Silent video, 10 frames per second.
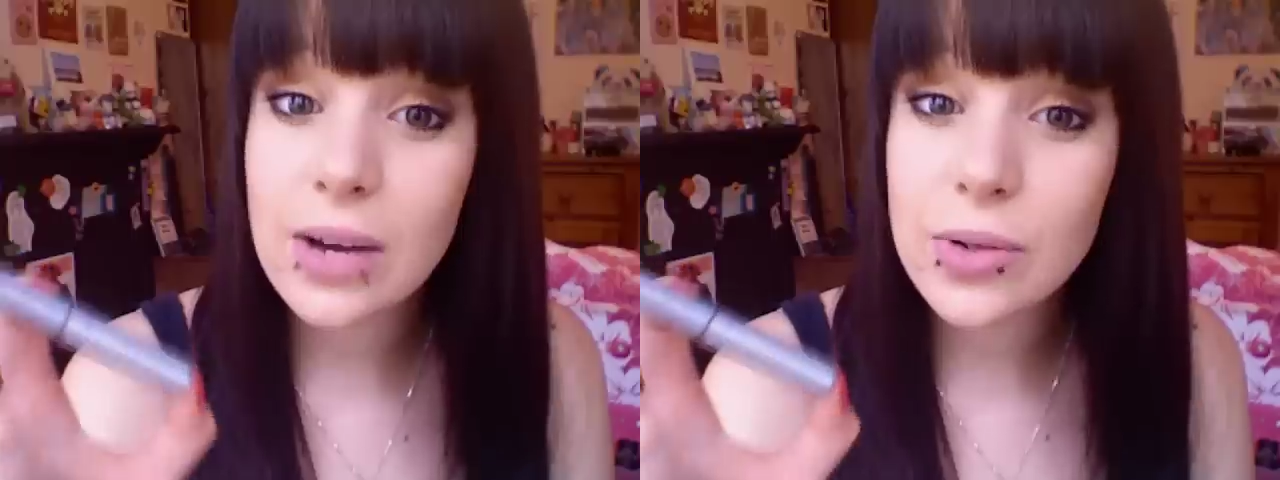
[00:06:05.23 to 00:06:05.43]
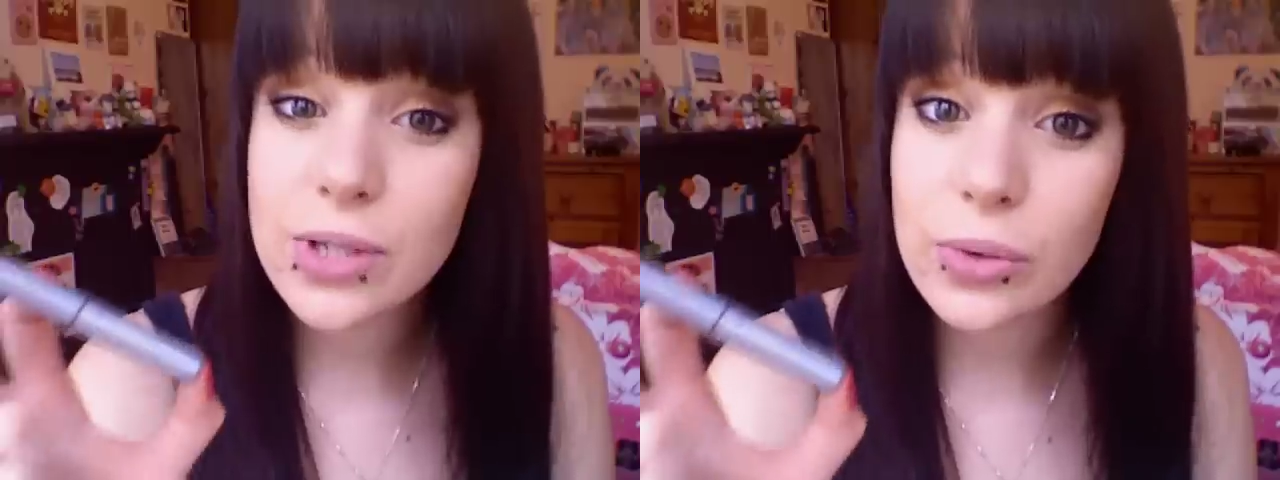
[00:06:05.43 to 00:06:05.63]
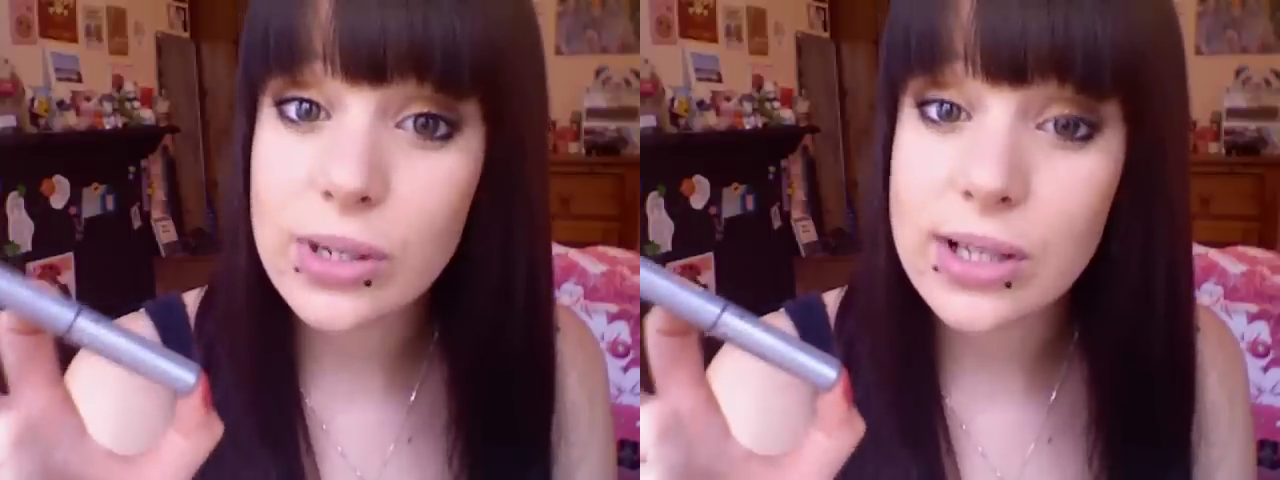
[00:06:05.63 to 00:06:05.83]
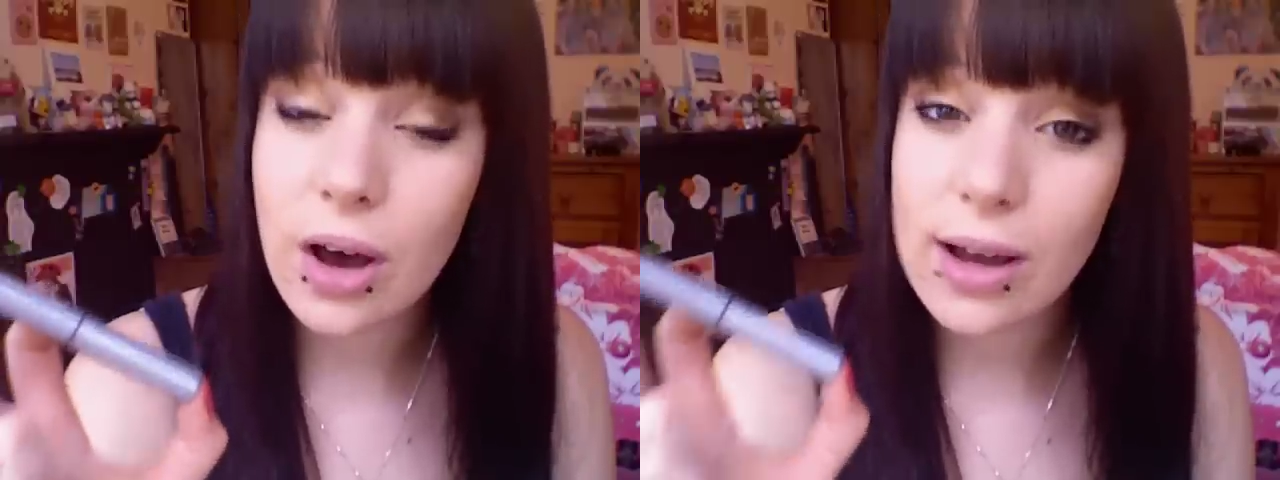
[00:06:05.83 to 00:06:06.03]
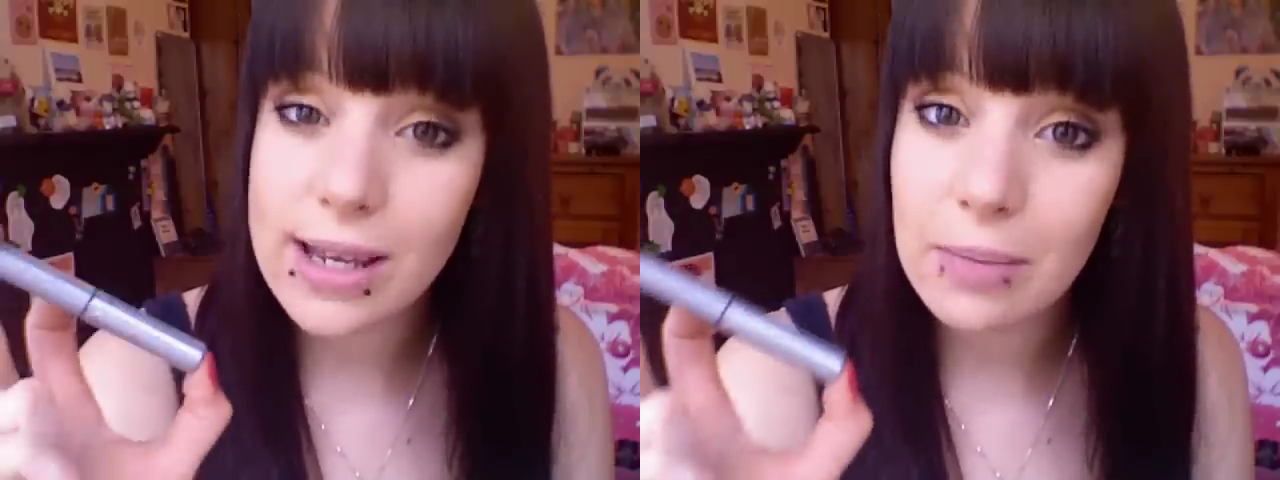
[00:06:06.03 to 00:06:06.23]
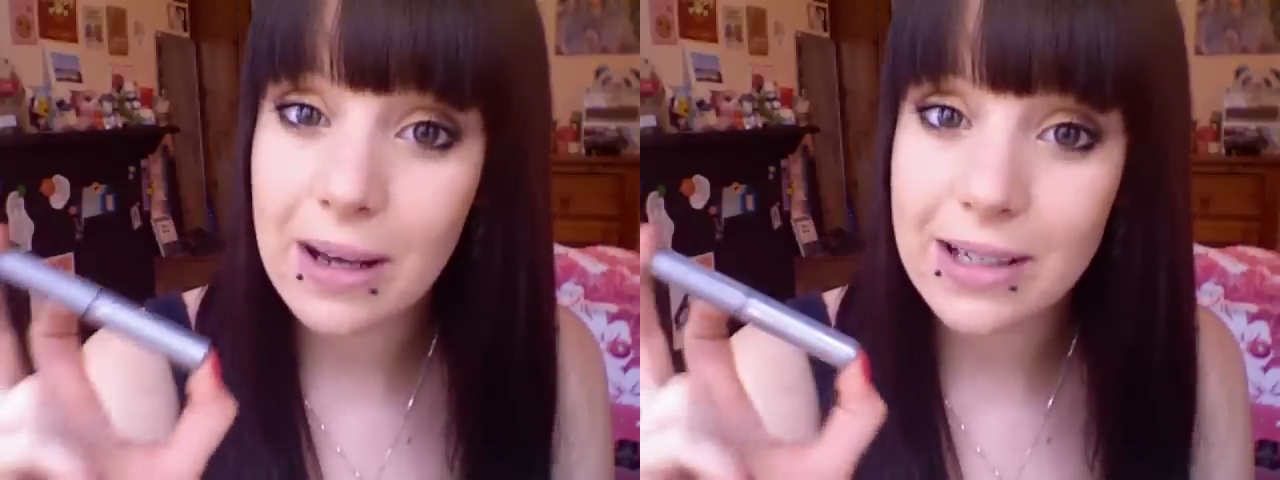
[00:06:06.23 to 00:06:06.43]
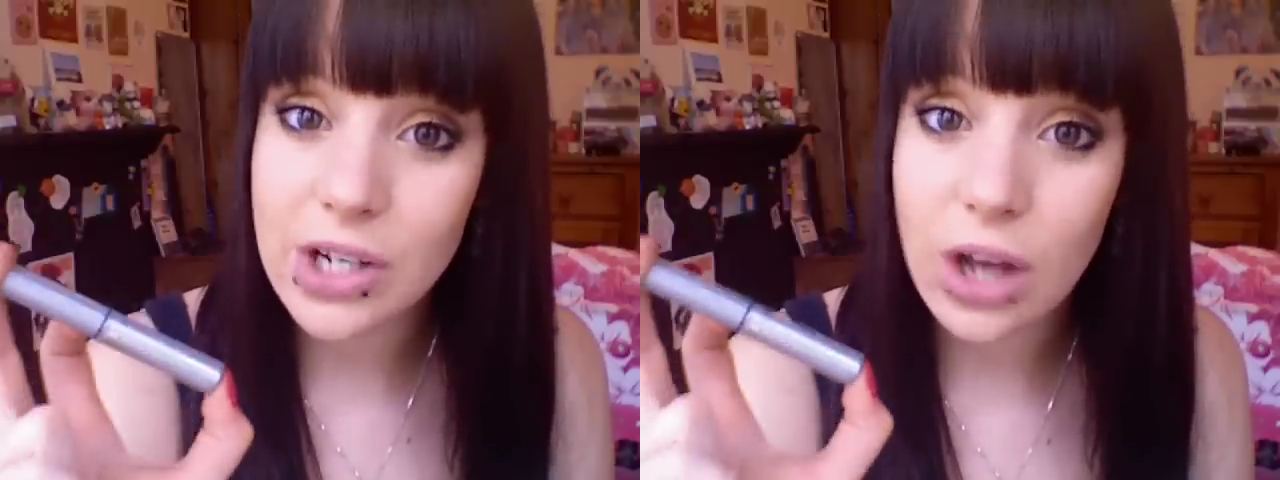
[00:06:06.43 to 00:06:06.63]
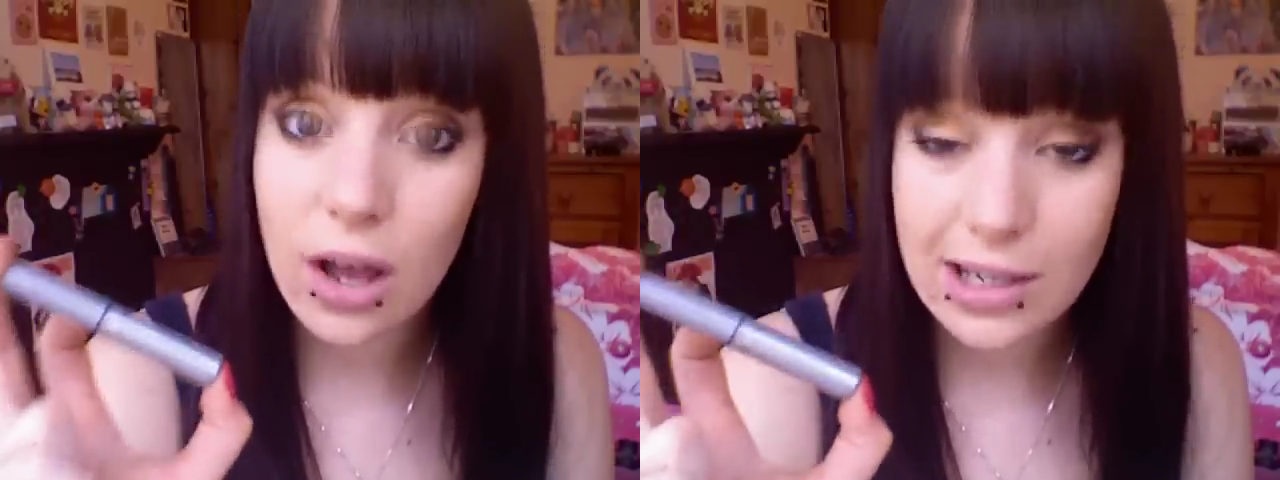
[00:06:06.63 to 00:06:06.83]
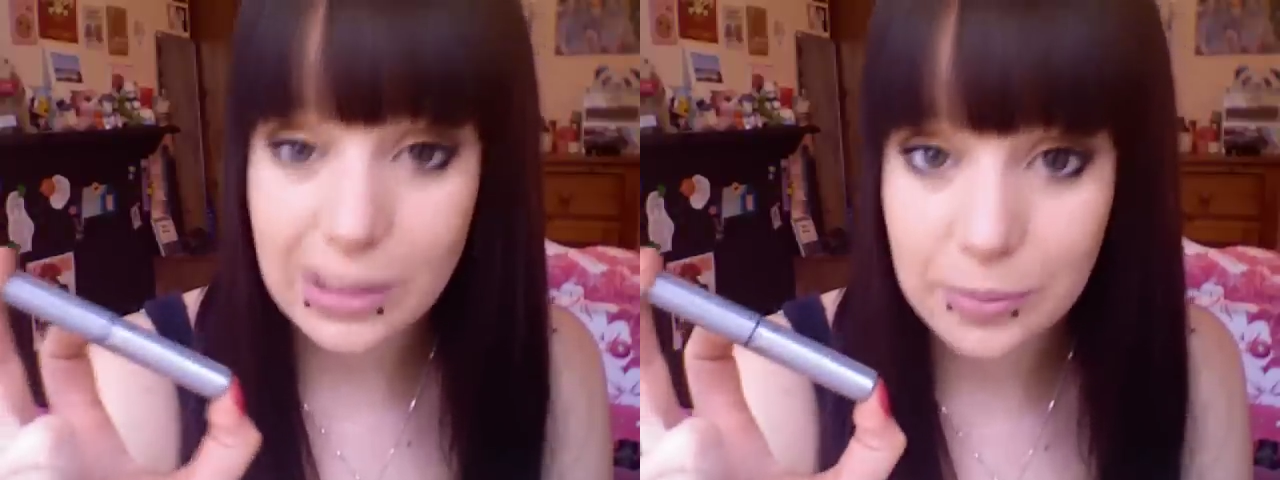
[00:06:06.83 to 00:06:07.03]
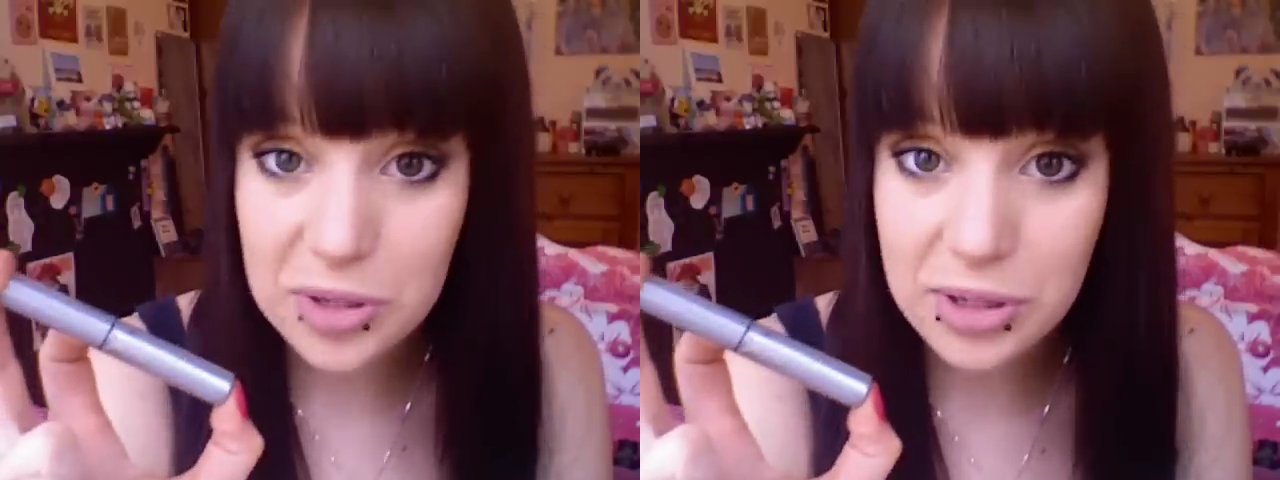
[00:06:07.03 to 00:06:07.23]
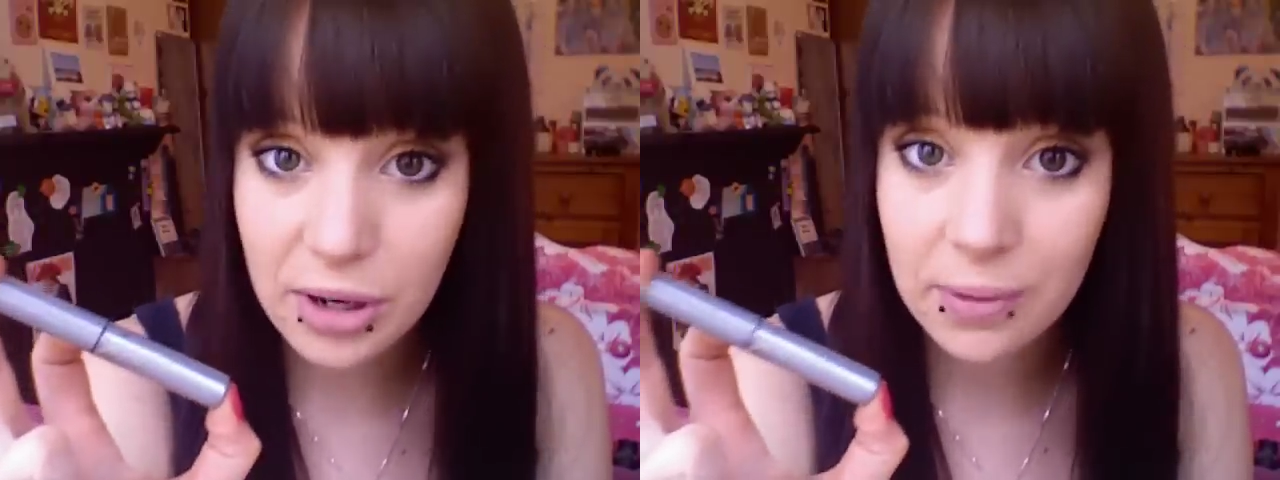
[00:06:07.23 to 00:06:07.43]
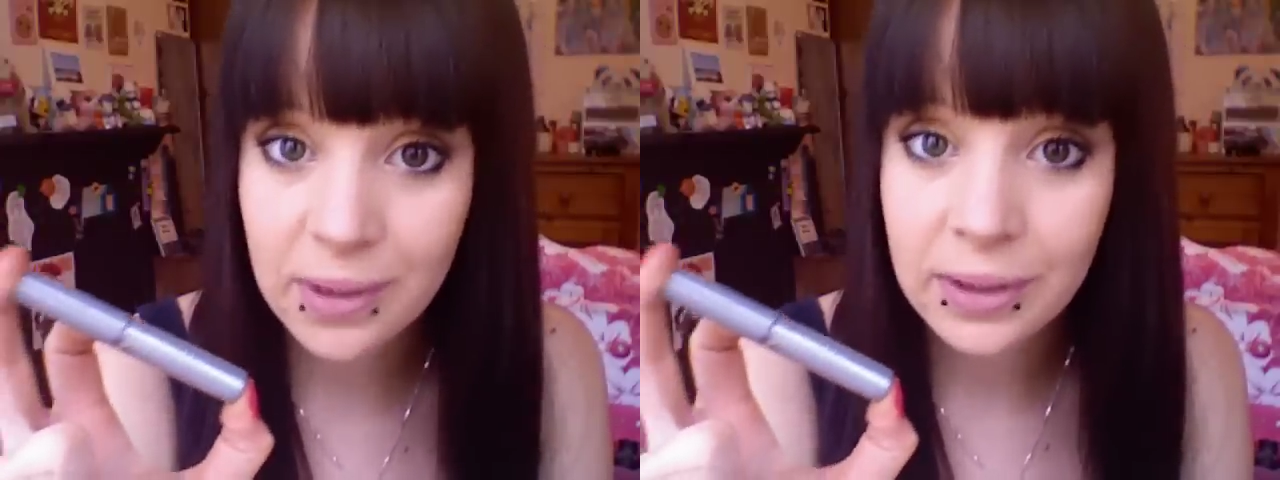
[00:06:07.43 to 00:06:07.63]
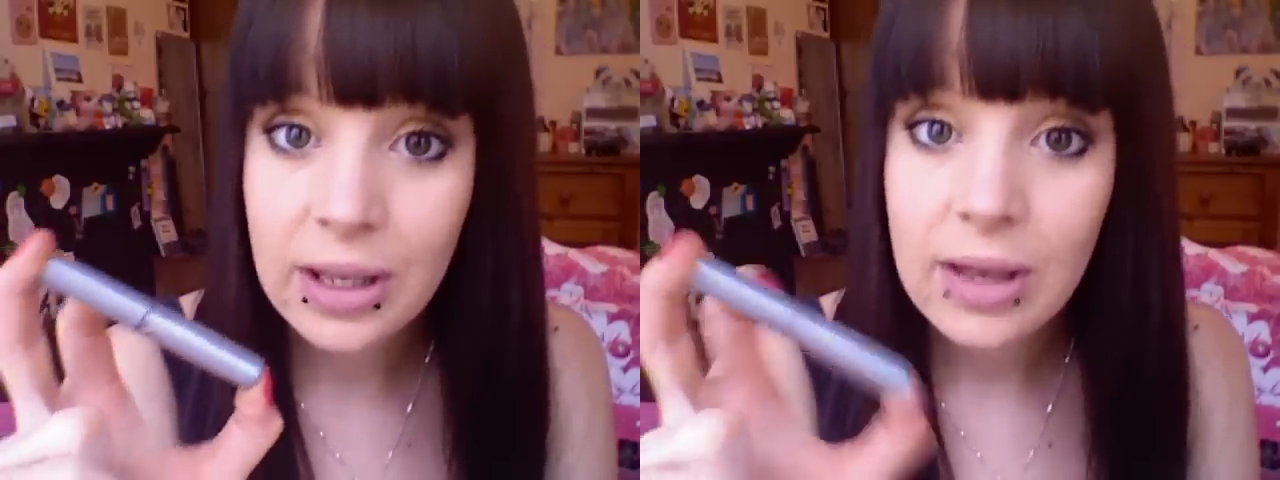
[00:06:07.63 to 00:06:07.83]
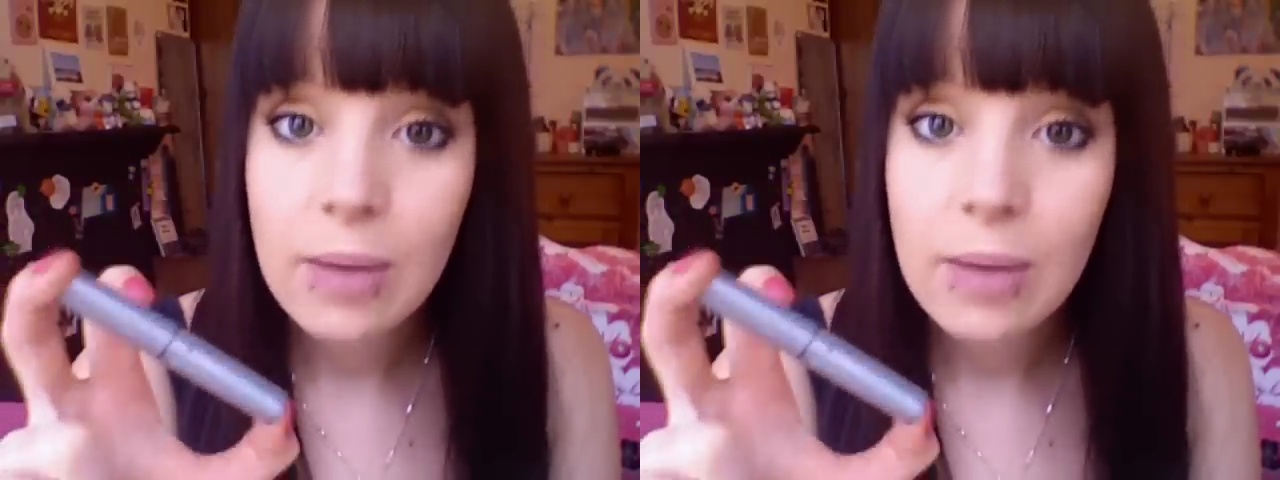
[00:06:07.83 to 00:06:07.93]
it tells you it's a high impact curling mascara,